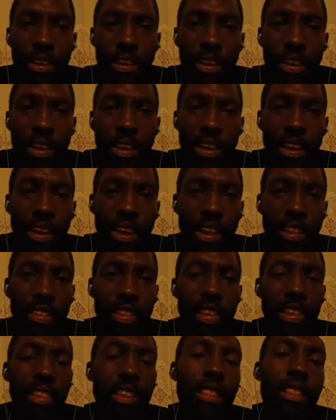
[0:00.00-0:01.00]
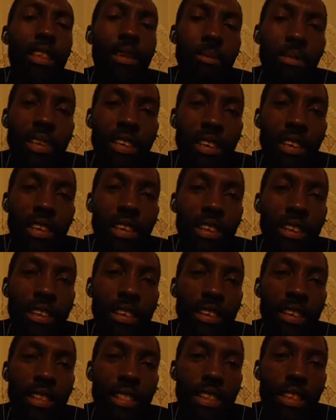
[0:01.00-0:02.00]
and it, elim- it
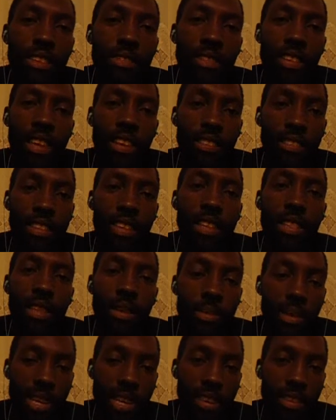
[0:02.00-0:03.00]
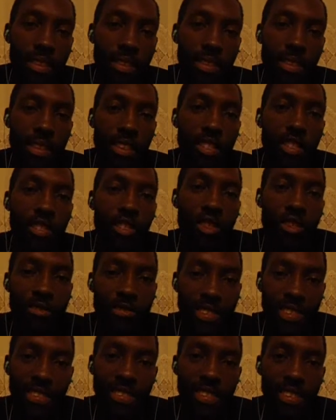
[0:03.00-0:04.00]
alleviates and eliminates
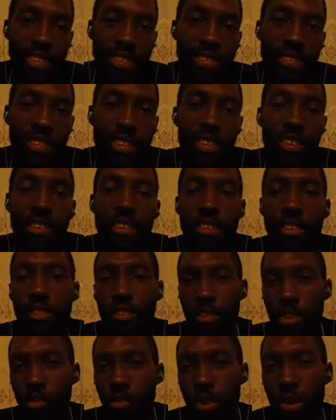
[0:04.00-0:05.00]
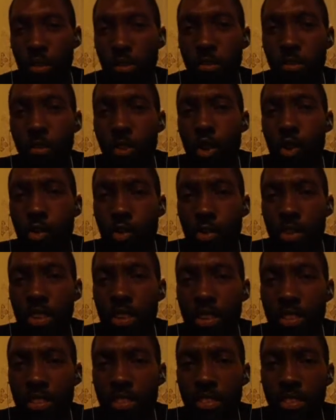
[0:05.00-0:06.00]
nervousness. So you want to phone
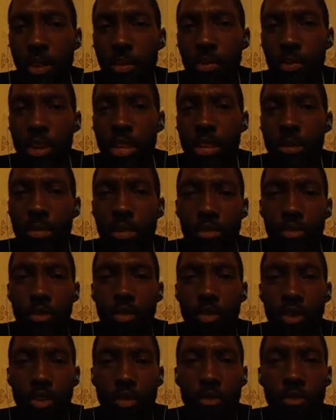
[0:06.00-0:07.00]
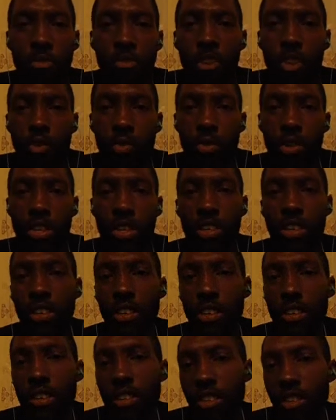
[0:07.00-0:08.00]
someone before you phone
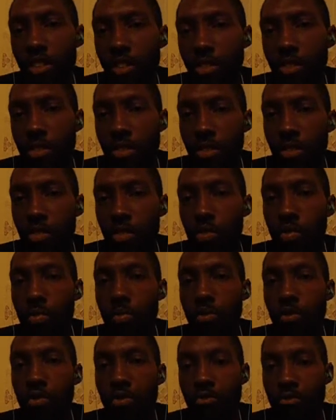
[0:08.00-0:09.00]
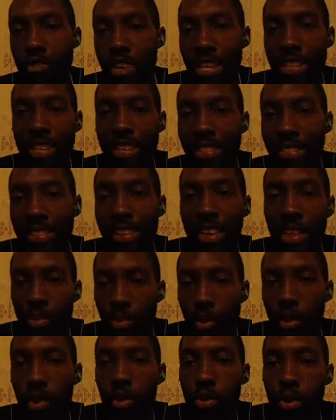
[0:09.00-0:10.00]
the girl whom you really intend on
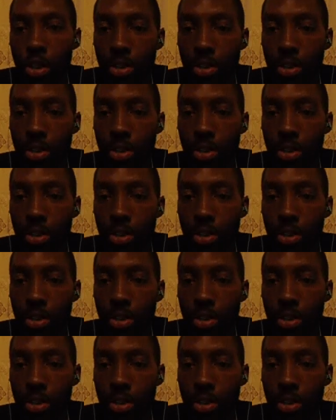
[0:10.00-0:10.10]
calling.